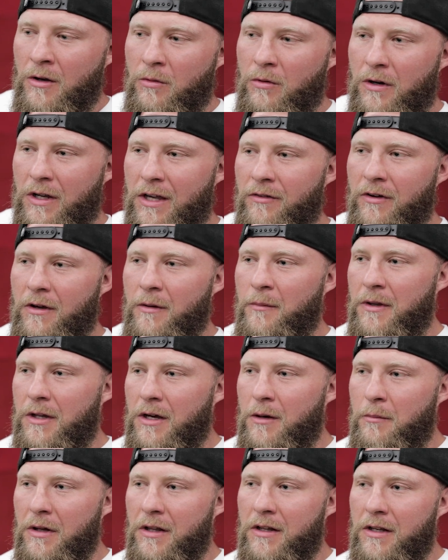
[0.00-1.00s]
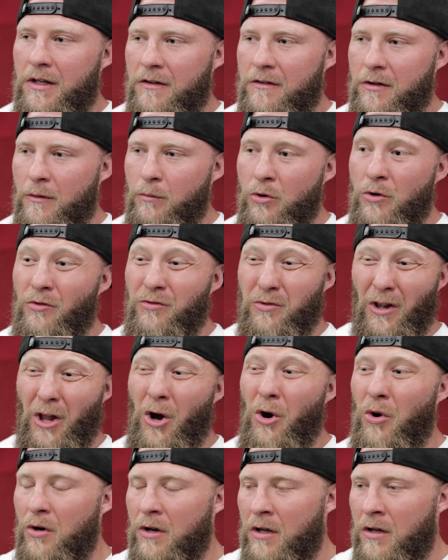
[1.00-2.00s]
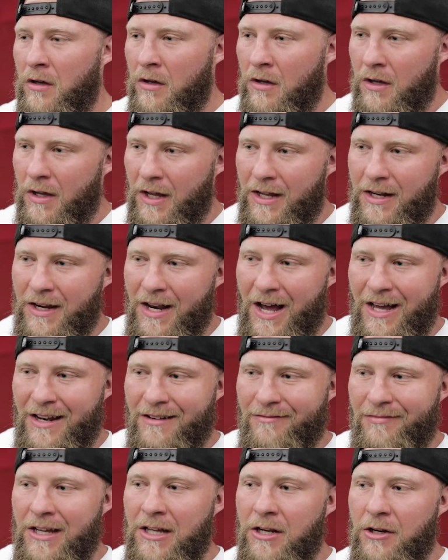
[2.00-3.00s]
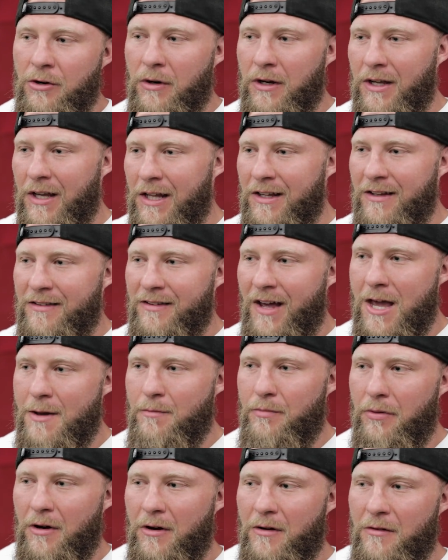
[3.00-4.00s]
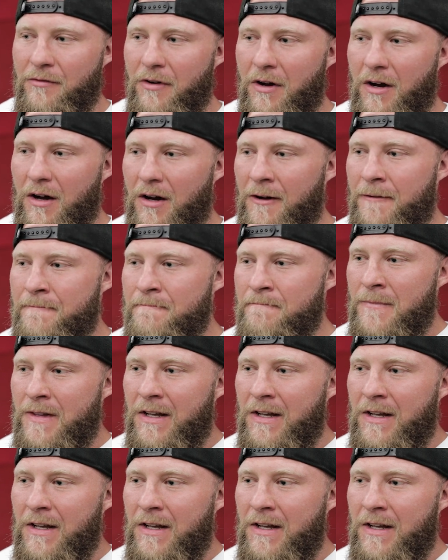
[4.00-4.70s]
We're giving him the ability to move load and not hindering any type of